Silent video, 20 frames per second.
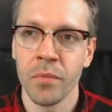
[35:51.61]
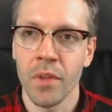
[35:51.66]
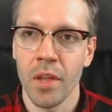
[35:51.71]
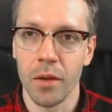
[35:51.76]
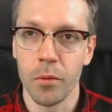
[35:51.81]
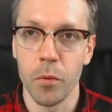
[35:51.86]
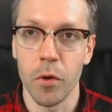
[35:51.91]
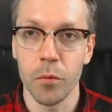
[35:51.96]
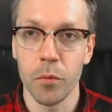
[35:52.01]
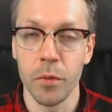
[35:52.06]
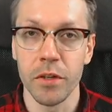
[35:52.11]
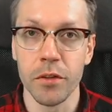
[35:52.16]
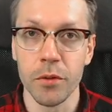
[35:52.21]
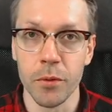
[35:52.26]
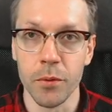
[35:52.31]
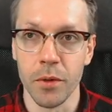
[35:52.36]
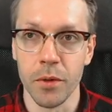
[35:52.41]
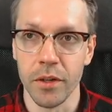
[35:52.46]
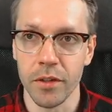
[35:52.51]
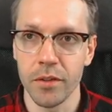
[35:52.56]
And what we
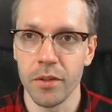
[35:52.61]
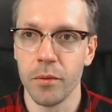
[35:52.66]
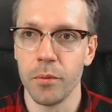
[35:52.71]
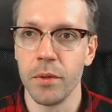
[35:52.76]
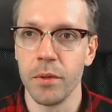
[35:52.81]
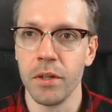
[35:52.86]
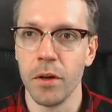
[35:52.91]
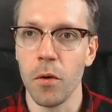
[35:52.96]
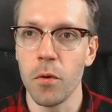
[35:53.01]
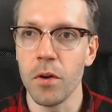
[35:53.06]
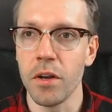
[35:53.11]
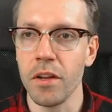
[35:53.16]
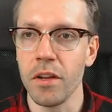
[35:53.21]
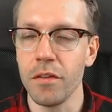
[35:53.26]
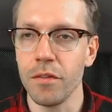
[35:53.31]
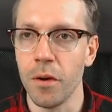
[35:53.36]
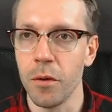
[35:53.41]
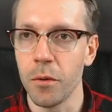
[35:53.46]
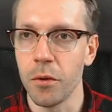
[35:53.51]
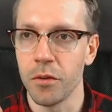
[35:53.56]
do is we only
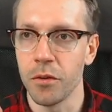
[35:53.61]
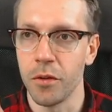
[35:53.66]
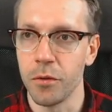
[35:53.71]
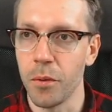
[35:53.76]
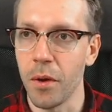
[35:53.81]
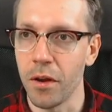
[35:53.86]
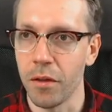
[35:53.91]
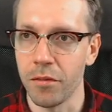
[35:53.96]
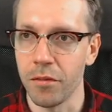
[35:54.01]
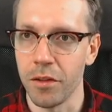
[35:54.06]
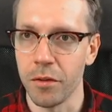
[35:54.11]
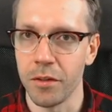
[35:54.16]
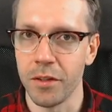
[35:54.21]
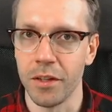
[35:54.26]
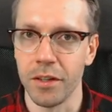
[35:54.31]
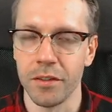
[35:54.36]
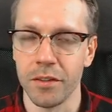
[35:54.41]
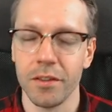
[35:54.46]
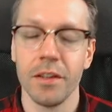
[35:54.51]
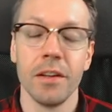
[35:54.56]
focus on one of those
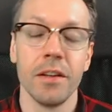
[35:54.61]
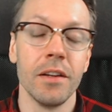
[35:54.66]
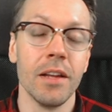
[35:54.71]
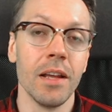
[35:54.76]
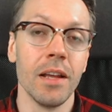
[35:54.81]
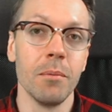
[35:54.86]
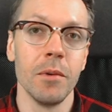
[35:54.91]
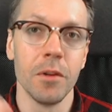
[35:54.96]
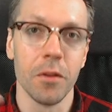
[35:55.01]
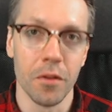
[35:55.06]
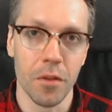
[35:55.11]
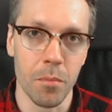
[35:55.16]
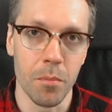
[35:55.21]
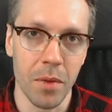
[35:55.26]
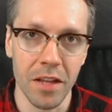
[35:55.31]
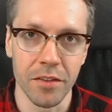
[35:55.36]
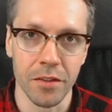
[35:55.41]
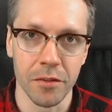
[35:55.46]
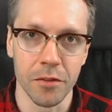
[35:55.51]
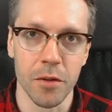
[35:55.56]
things, namely on the
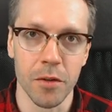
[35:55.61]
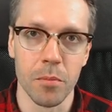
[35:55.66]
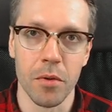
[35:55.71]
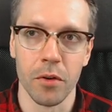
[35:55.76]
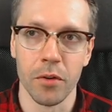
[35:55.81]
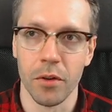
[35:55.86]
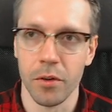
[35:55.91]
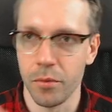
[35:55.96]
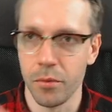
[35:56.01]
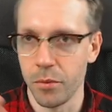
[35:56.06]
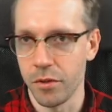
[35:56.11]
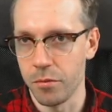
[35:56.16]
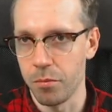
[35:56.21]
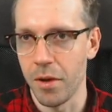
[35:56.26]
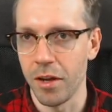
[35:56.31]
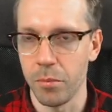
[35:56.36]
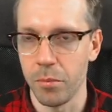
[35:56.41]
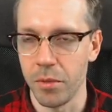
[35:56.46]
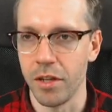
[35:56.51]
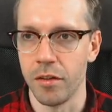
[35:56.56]
pleasant component, which
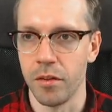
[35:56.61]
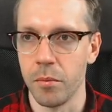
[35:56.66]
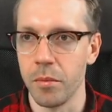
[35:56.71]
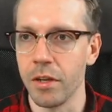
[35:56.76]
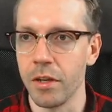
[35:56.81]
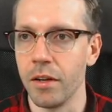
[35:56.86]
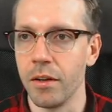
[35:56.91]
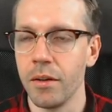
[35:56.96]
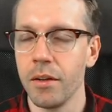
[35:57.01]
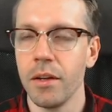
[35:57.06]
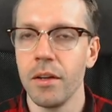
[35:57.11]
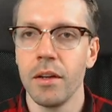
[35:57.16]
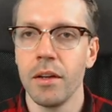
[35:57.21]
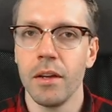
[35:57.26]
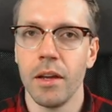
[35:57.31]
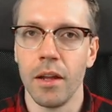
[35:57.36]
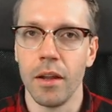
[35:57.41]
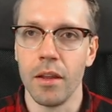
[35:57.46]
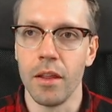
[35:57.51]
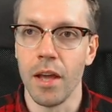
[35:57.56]
might be in the middle.
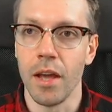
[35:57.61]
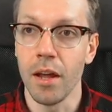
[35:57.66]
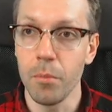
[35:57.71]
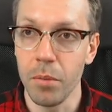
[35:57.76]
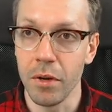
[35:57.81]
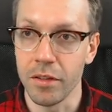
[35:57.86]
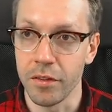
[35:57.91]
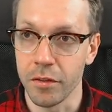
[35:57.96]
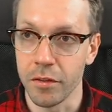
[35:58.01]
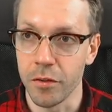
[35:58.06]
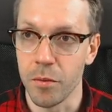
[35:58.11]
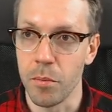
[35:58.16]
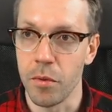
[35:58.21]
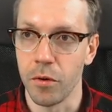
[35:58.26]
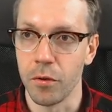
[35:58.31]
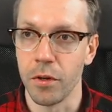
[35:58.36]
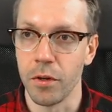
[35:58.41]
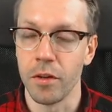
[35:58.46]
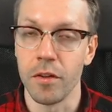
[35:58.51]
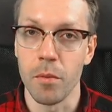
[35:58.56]
And the unpleasant
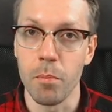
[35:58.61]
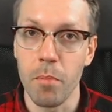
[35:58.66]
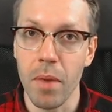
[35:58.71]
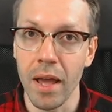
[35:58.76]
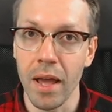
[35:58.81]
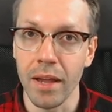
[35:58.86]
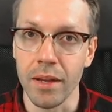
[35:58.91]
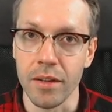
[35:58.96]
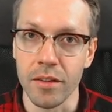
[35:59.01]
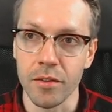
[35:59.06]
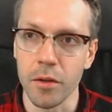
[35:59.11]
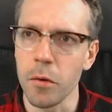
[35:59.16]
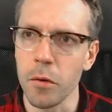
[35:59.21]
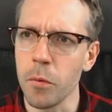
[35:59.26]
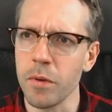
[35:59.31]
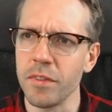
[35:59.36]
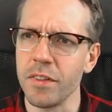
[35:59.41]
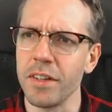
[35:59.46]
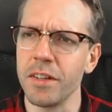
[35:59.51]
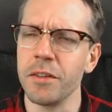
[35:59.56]
component, the pain, is
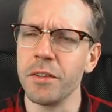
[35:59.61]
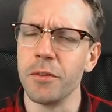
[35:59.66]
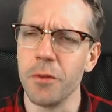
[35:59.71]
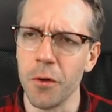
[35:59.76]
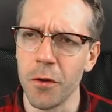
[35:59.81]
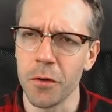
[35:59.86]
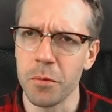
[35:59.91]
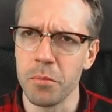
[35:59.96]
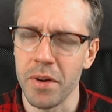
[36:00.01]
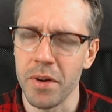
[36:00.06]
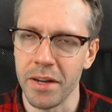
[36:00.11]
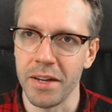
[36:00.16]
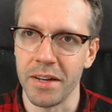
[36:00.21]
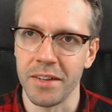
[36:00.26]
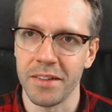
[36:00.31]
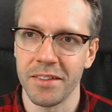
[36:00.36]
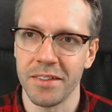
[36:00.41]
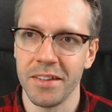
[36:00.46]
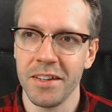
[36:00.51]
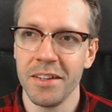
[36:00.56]
always ignored
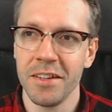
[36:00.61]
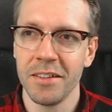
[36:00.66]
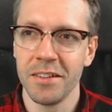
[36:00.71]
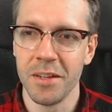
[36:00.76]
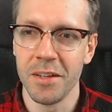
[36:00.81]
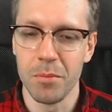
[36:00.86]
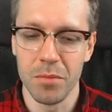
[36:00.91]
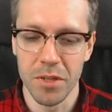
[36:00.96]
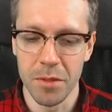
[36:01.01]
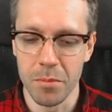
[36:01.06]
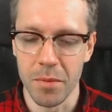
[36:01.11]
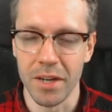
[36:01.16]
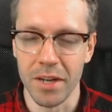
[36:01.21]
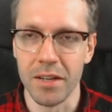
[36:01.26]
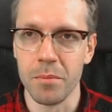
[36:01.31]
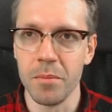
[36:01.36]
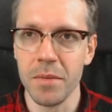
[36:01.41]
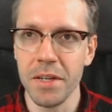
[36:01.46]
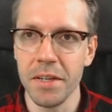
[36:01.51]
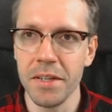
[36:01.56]
us, simply by
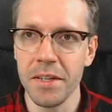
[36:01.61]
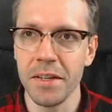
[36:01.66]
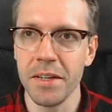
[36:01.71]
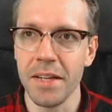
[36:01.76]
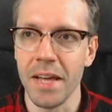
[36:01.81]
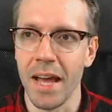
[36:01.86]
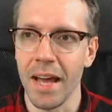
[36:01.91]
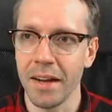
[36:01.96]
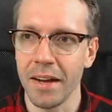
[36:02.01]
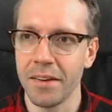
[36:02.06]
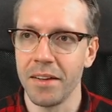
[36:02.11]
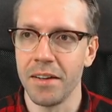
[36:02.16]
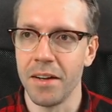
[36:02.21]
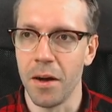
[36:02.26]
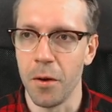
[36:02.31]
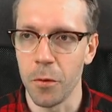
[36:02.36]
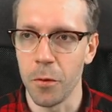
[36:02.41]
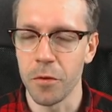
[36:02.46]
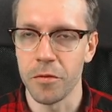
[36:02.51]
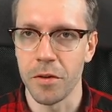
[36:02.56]
immediately acting
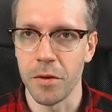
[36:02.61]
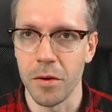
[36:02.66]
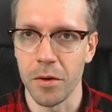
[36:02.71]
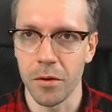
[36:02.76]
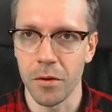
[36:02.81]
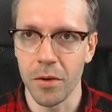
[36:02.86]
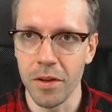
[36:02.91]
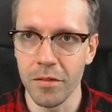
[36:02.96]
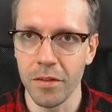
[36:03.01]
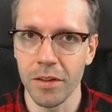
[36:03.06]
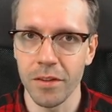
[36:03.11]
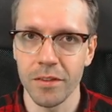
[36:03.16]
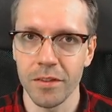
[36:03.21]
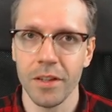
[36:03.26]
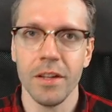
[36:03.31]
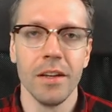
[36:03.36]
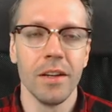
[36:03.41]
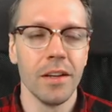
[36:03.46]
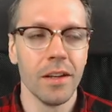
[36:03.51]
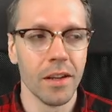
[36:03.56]
out of our cravings
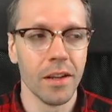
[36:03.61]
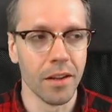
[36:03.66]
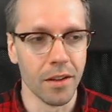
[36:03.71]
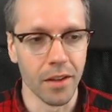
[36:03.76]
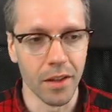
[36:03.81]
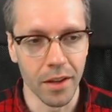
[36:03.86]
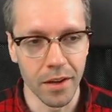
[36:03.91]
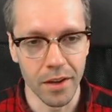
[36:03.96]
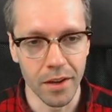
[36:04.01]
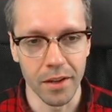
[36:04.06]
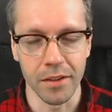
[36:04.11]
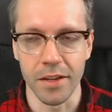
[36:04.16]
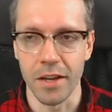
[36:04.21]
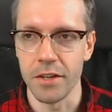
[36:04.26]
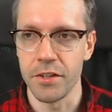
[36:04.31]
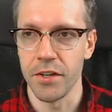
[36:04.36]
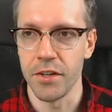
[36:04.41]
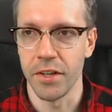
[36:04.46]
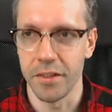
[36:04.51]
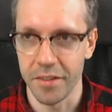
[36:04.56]
and then
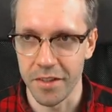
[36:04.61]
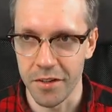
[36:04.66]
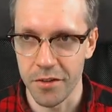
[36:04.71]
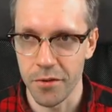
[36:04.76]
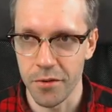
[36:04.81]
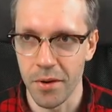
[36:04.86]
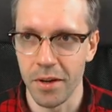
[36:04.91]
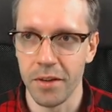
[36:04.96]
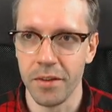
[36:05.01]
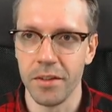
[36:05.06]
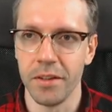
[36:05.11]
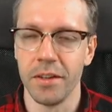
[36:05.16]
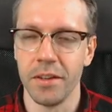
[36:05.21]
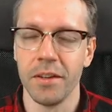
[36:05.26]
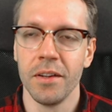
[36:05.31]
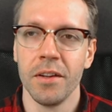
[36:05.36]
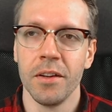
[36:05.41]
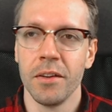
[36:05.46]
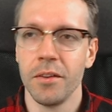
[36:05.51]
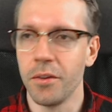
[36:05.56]
engaging in sensuality
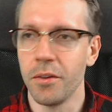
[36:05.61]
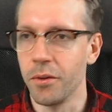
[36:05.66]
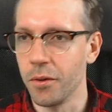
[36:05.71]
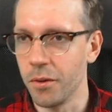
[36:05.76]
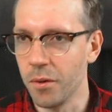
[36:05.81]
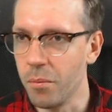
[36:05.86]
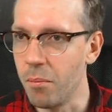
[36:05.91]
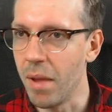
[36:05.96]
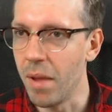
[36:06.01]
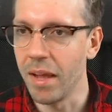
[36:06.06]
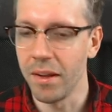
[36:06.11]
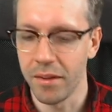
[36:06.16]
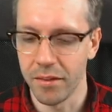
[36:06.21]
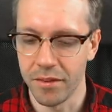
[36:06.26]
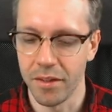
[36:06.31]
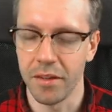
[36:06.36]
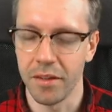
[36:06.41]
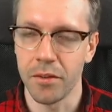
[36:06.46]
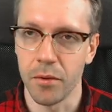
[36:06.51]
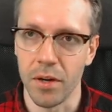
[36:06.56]
to make
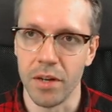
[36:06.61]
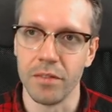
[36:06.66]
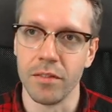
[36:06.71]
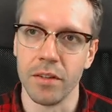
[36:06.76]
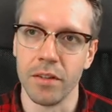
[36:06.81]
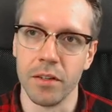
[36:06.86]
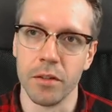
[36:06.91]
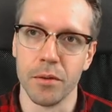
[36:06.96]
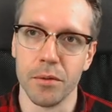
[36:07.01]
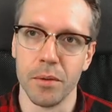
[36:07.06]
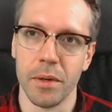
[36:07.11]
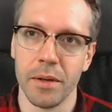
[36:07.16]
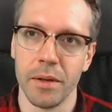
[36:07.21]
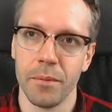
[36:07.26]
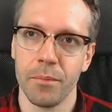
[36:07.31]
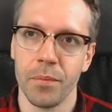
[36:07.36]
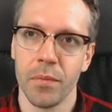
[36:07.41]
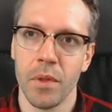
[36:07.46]
that craving go away.